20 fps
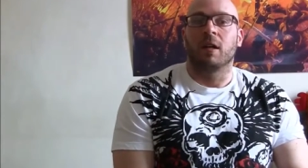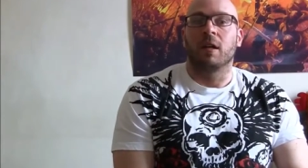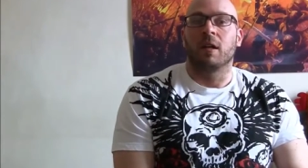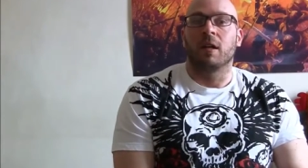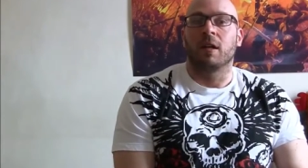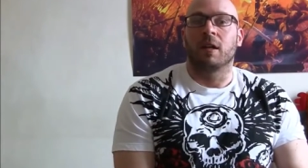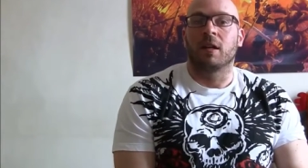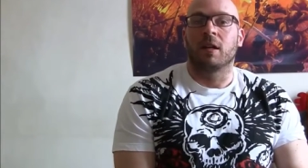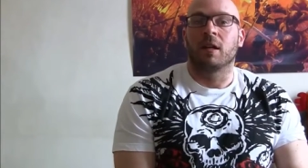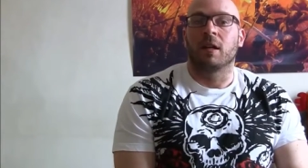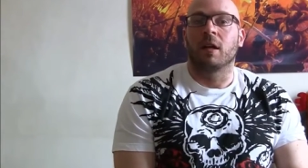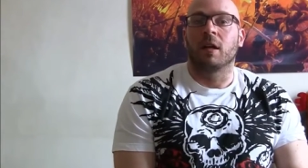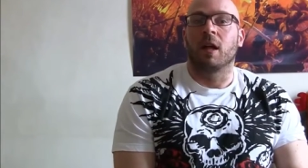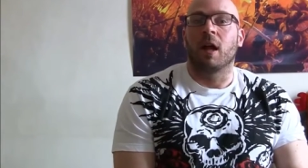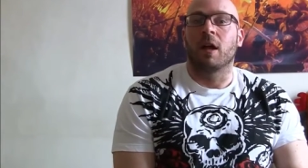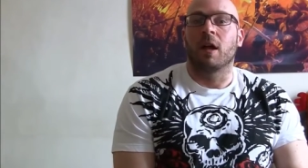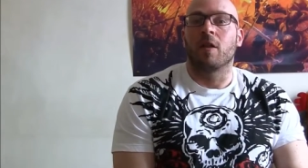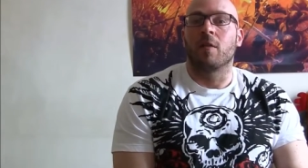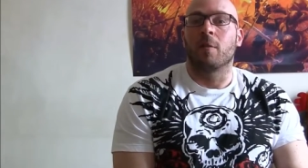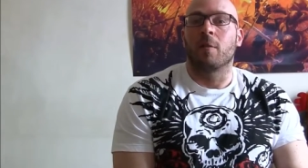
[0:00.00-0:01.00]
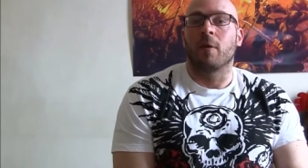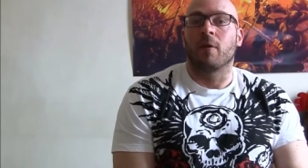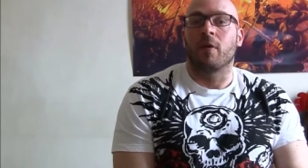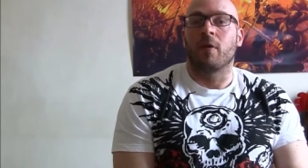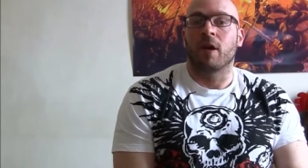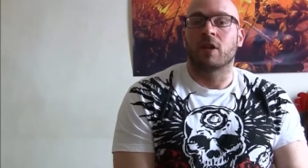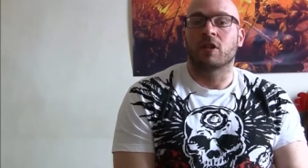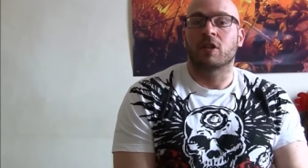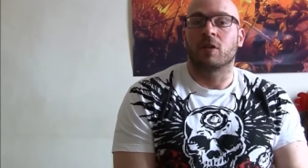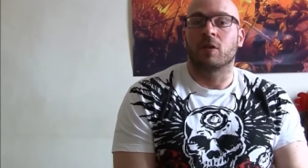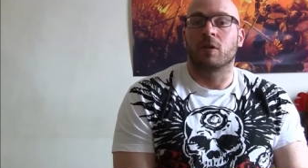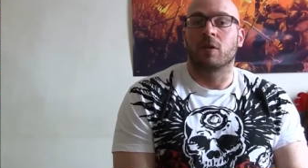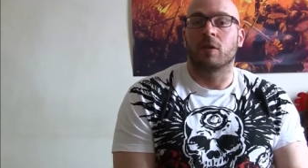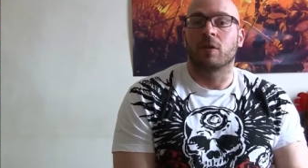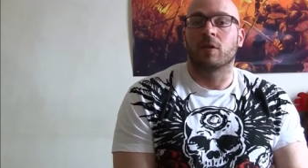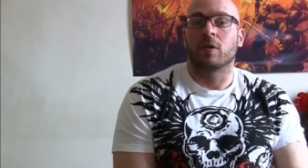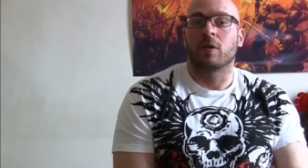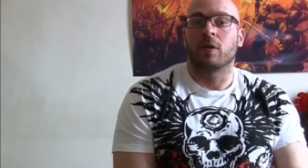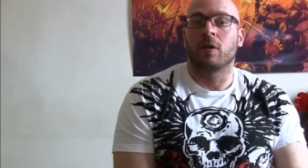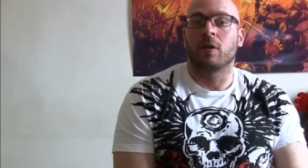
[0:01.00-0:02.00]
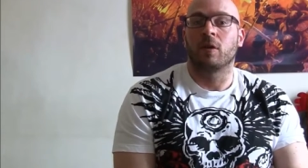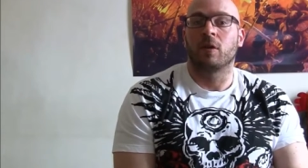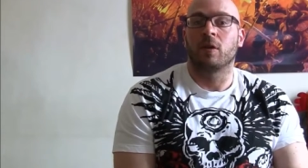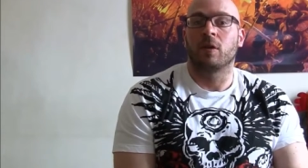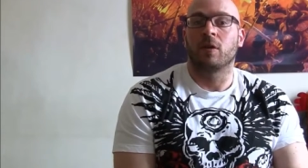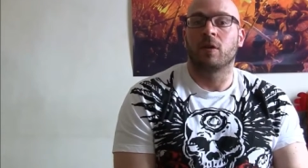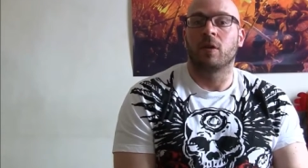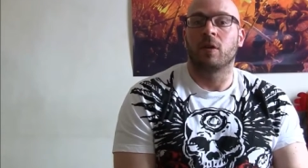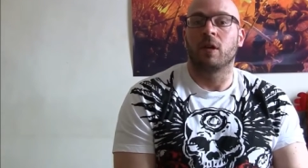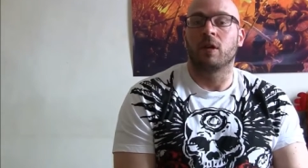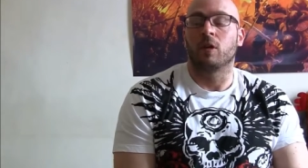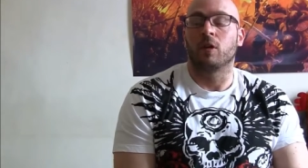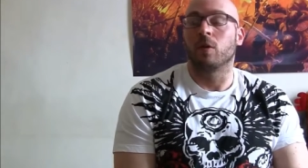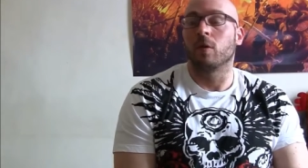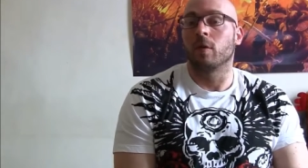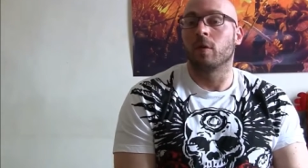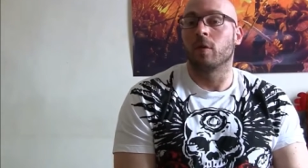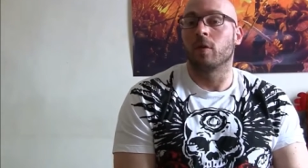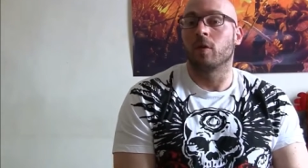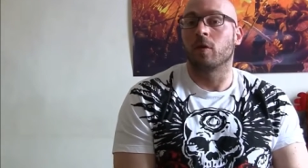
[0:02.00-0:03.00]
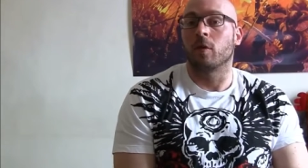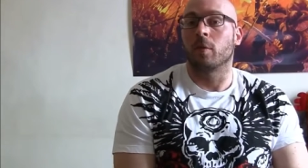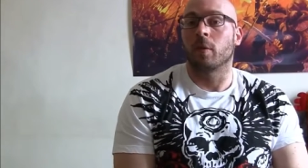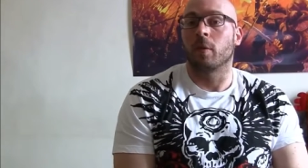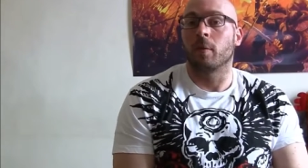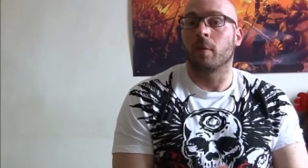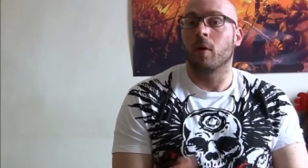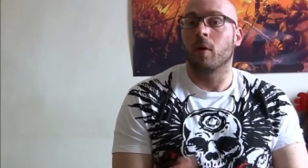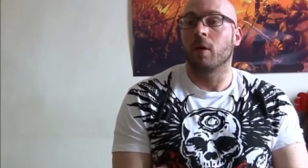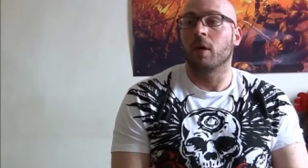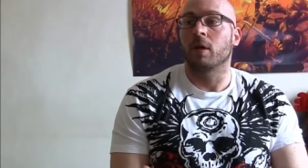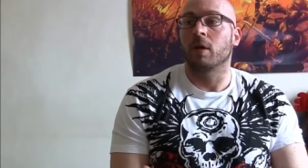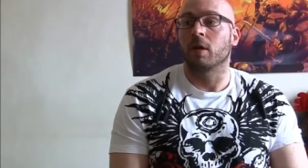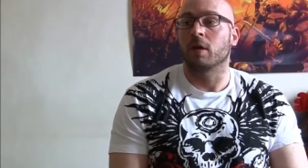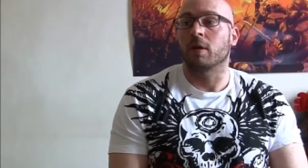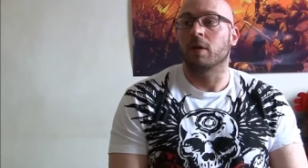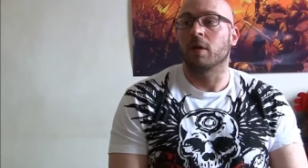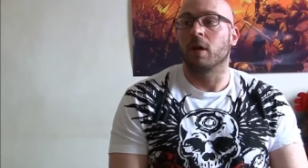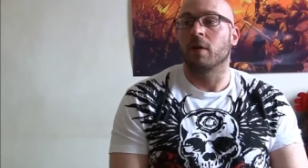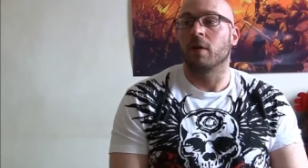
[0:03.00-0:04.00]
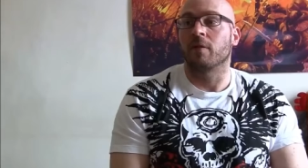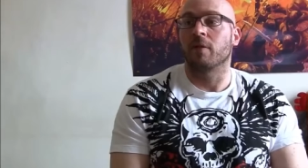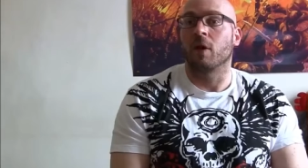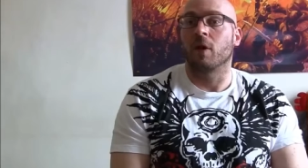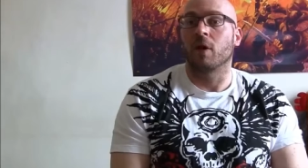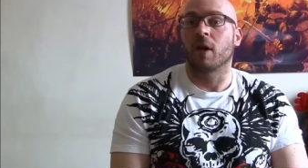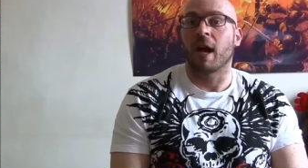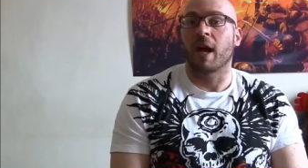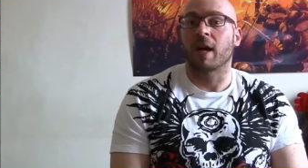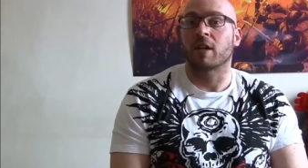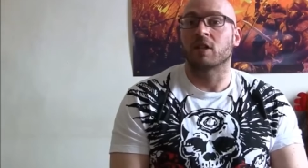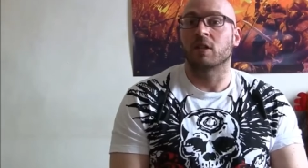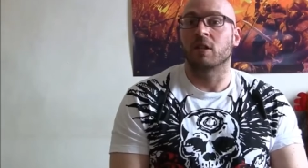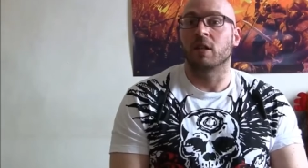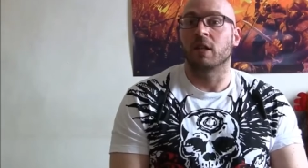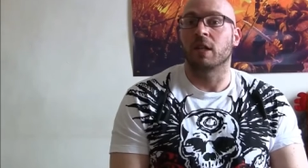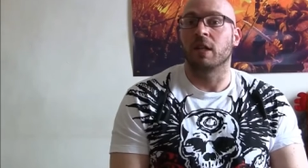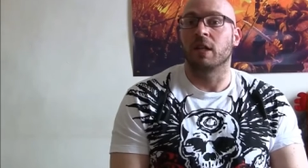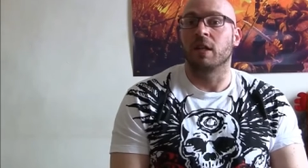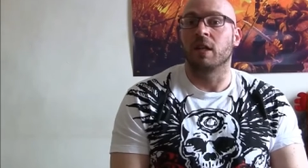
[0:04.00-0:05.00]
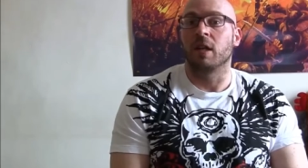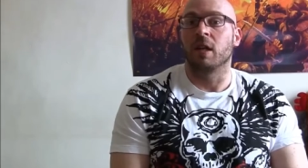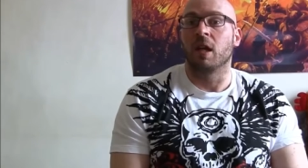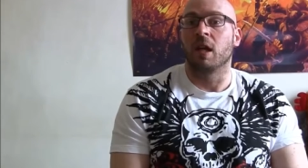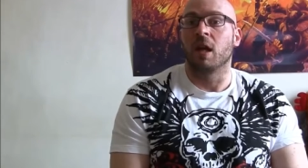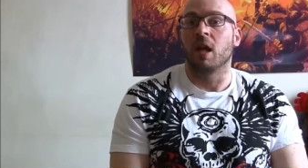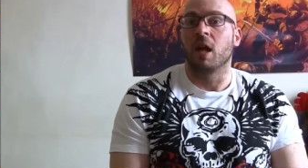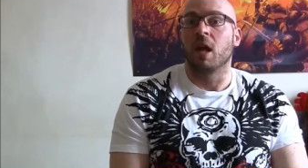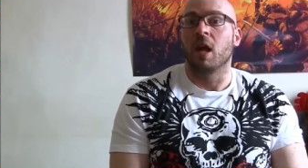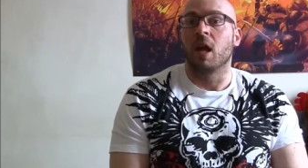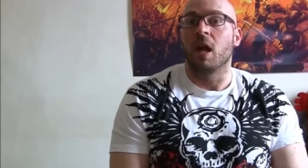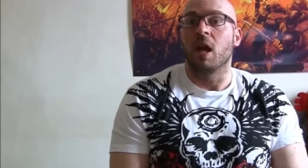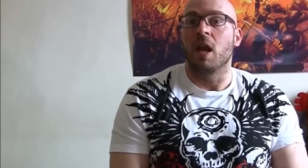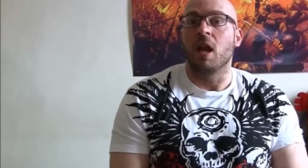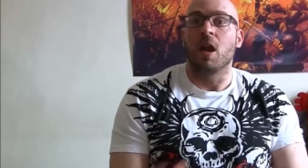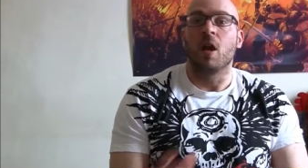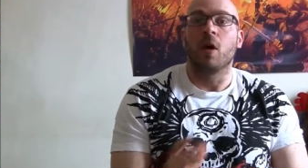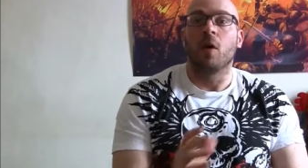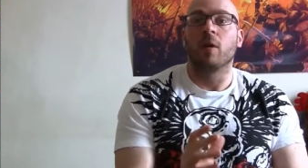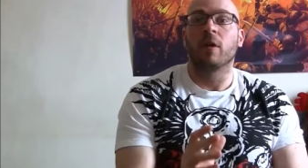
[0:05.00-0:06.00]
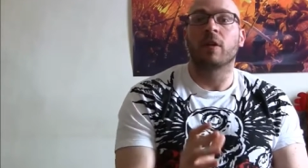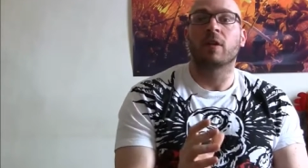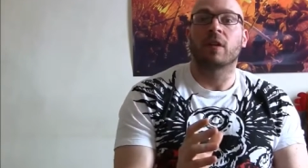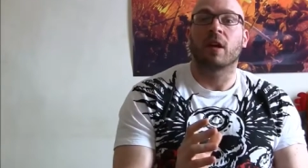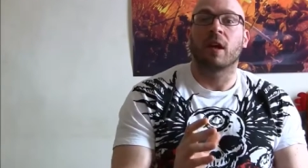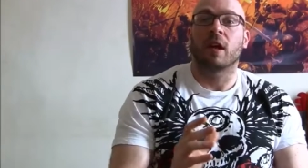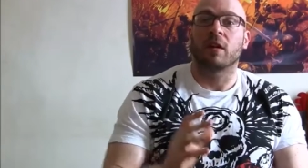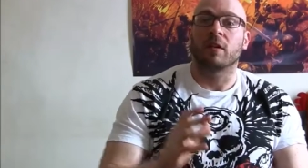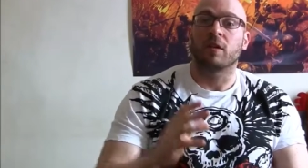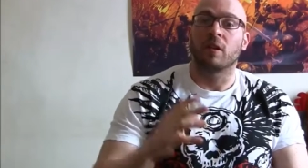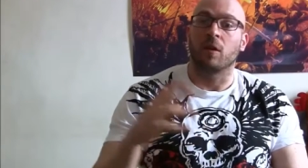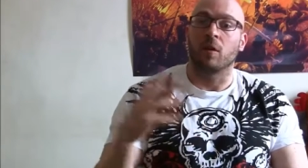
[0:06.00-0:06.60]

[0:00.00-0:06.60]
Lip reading: again, a lot of the professionals and gurus who are promoting this stuff don't actually know the science.